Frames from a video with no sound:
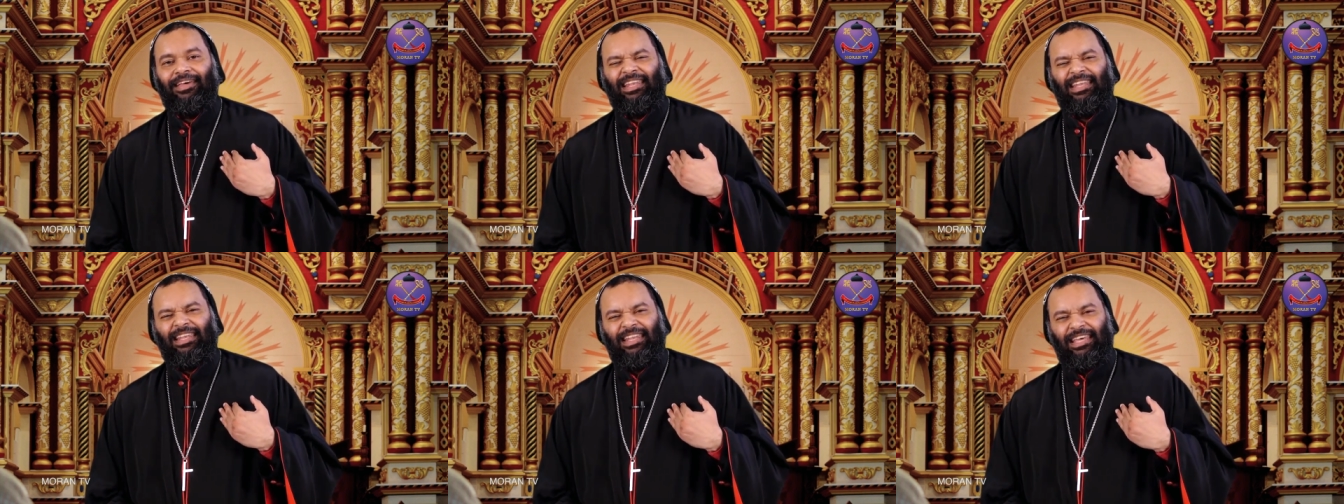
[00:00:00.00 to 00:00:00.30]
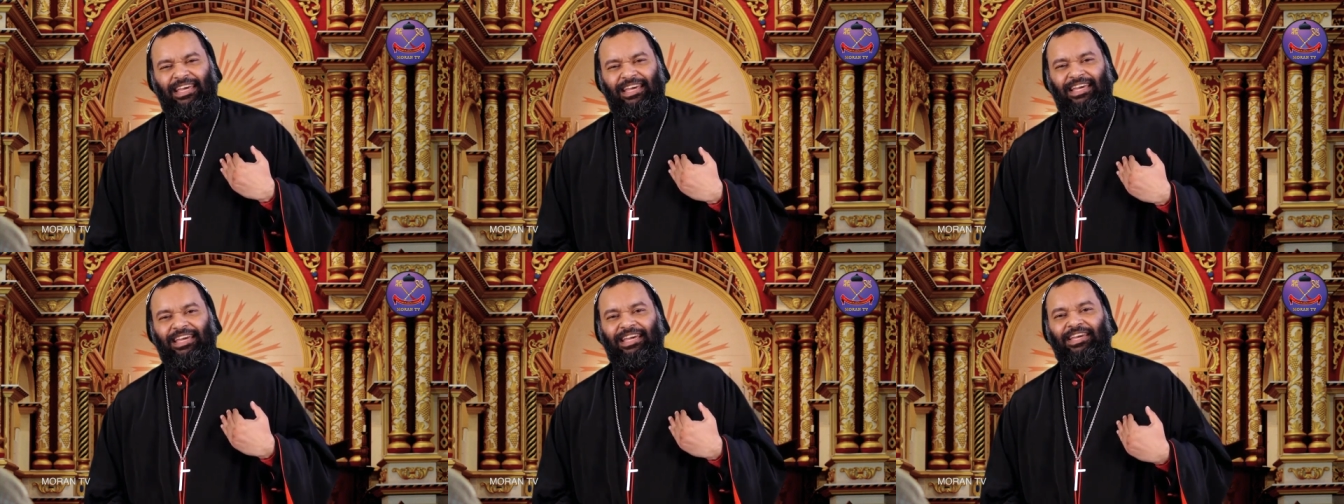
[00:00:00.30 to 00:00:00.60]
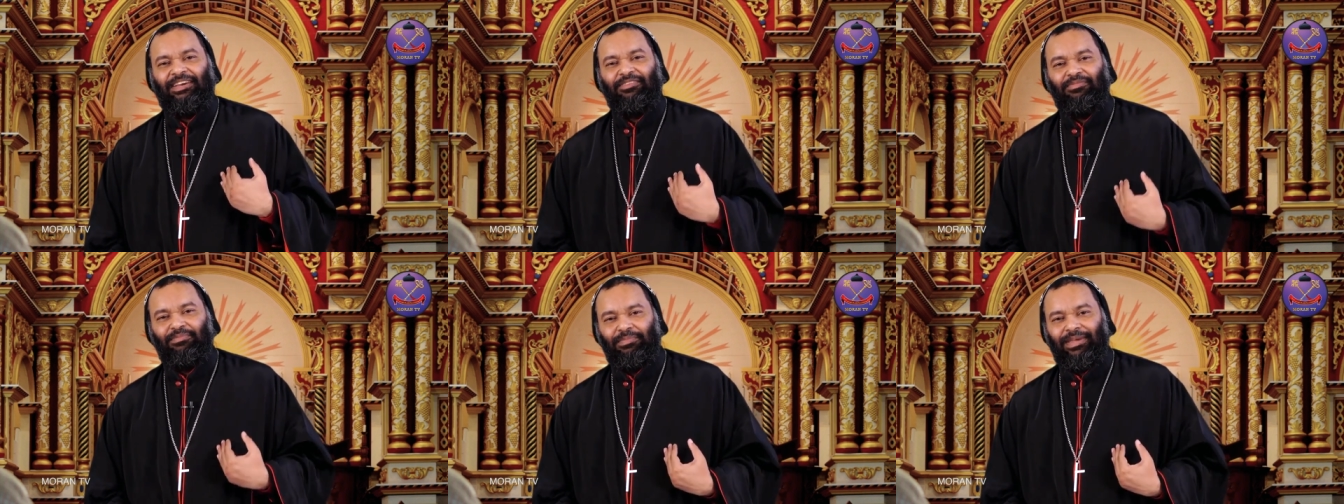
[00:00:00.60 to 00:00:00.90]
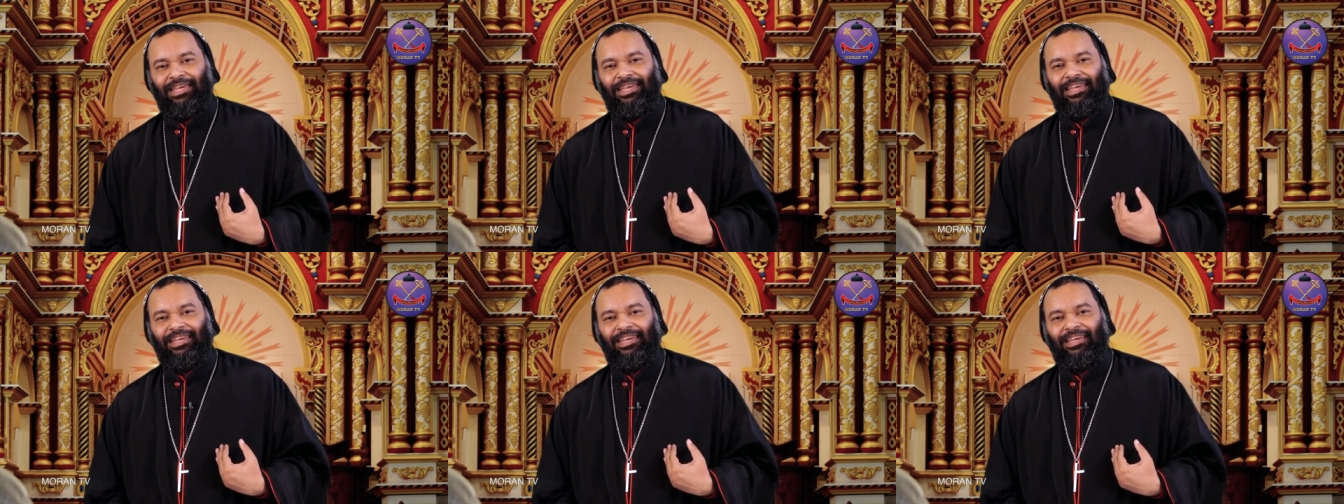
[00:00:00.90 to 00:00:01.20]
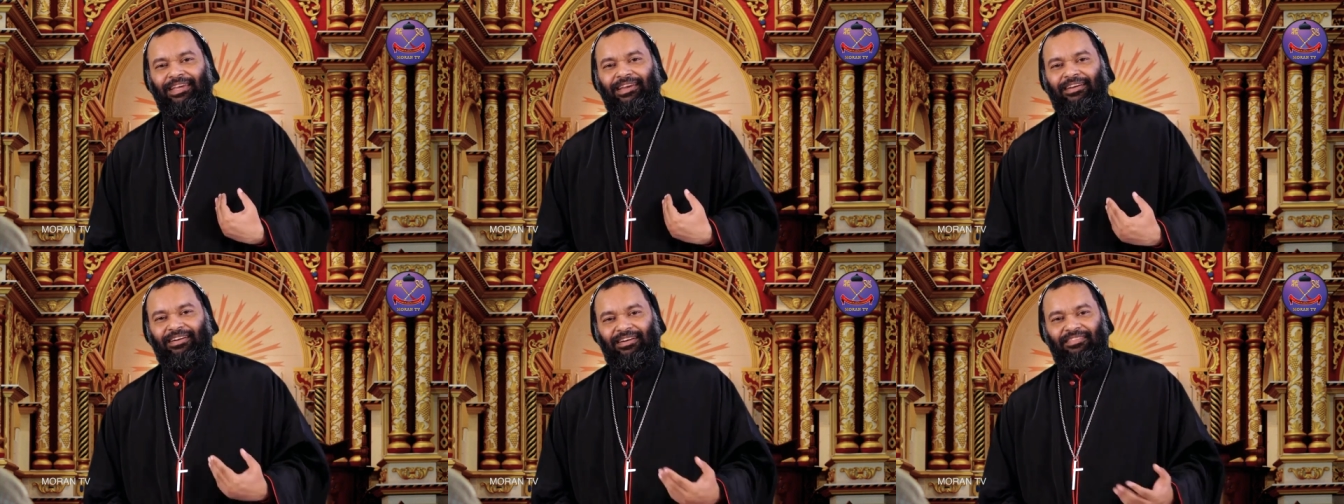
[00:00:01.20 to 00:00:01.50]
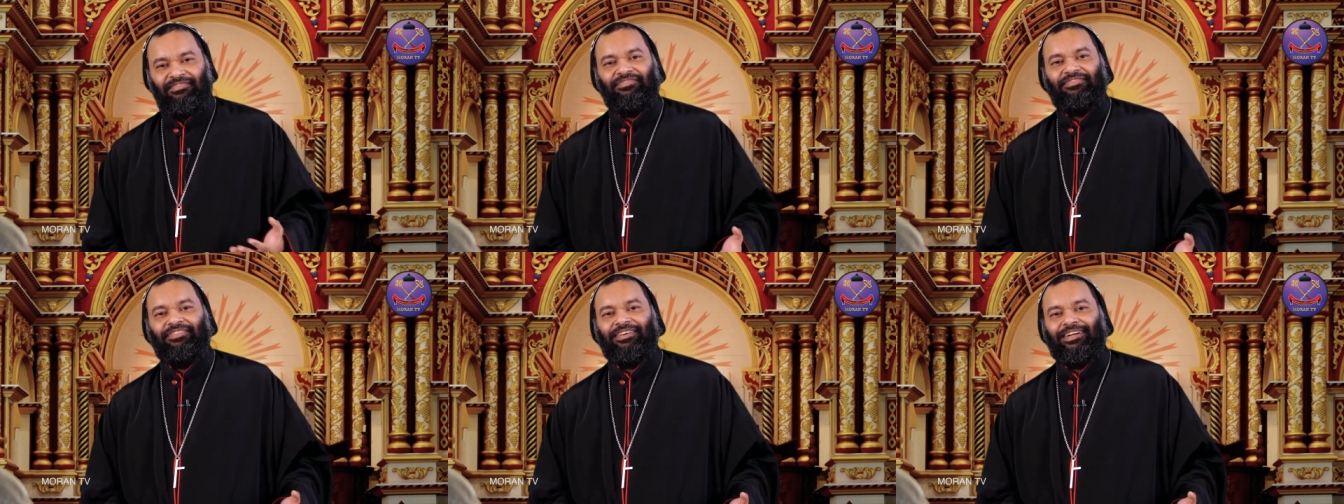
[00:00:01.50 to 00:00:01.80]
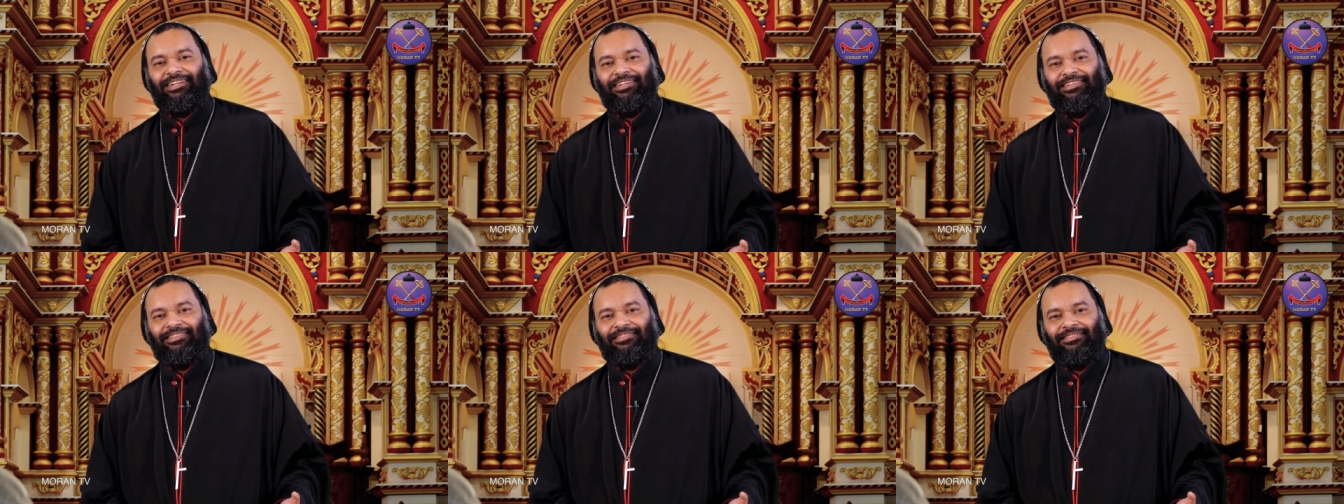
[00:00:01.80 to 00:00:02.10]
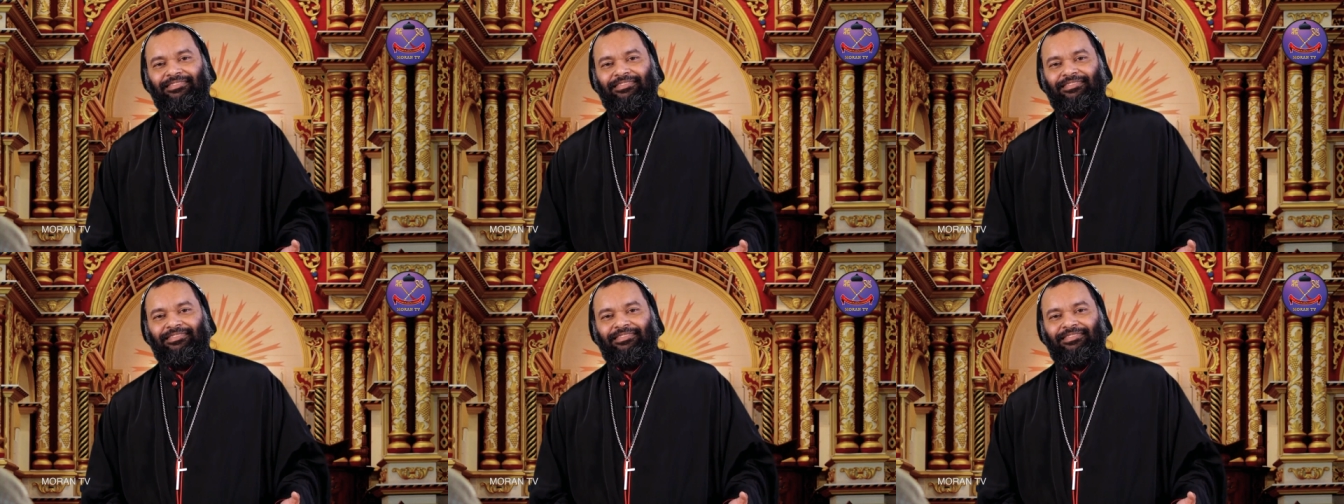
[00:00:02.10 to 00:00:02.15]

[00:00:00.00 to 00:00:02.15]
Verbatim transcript: They give me comfort.